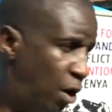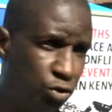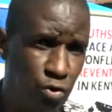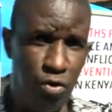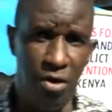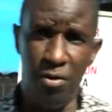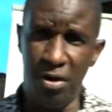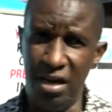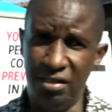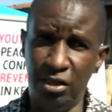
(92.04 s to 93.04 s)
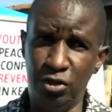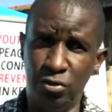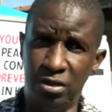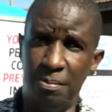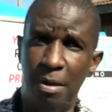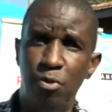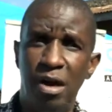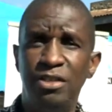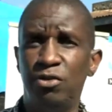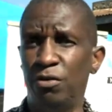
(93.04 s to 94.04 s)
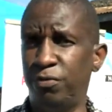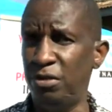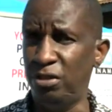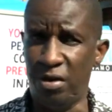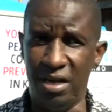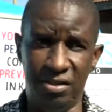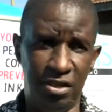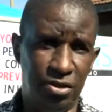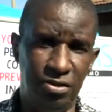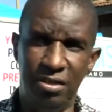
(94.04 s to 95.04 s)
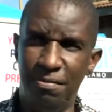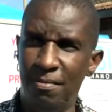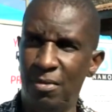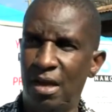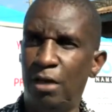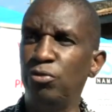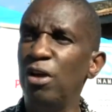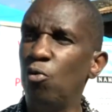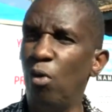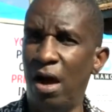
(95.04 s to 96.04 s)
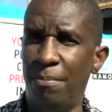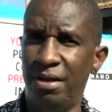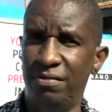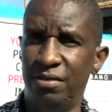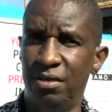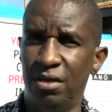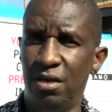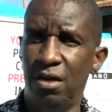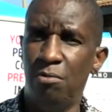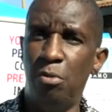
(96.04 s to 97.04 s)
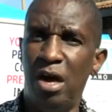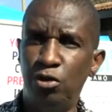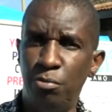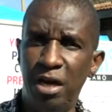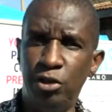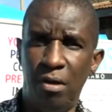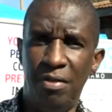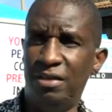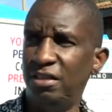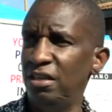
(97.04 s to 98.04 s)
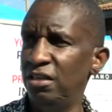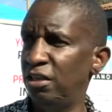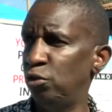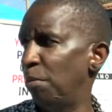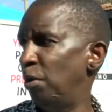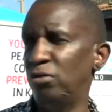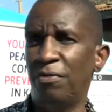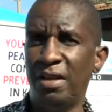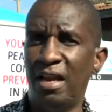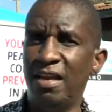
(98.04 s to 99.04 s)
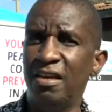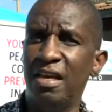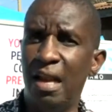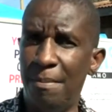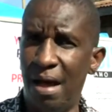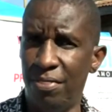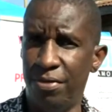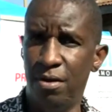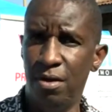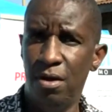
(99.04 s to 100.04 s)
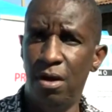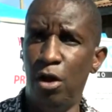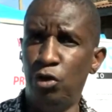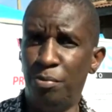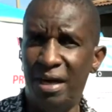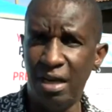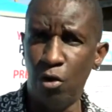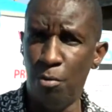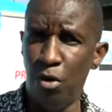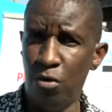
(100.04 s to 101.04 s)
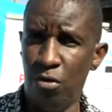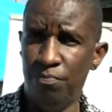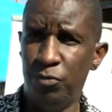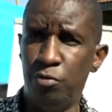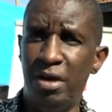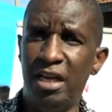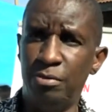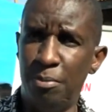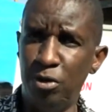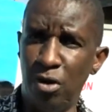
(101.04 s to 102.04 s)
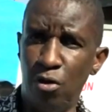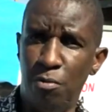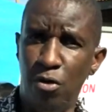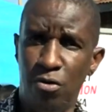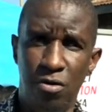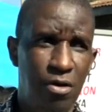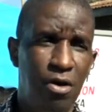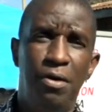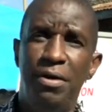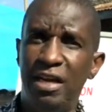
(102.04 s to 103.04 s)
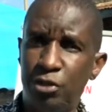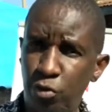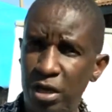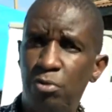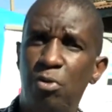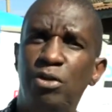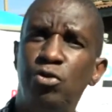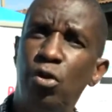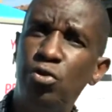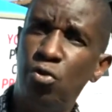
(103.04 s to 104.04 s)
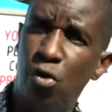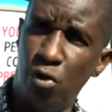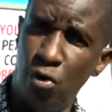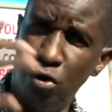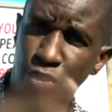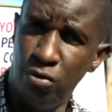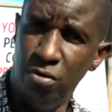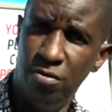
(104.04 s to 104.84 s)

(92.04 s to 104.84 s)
kushukuru all the organizations kwa sababu were it not for these organizations hatungekuwa hapa hivi. We want to make sure that hii ni kitu ambacho tunafanya like kila month. Leo tumeanza Ngomongo, tumeget maboys wa Ngomongo. Next week we want to go to Korogocho.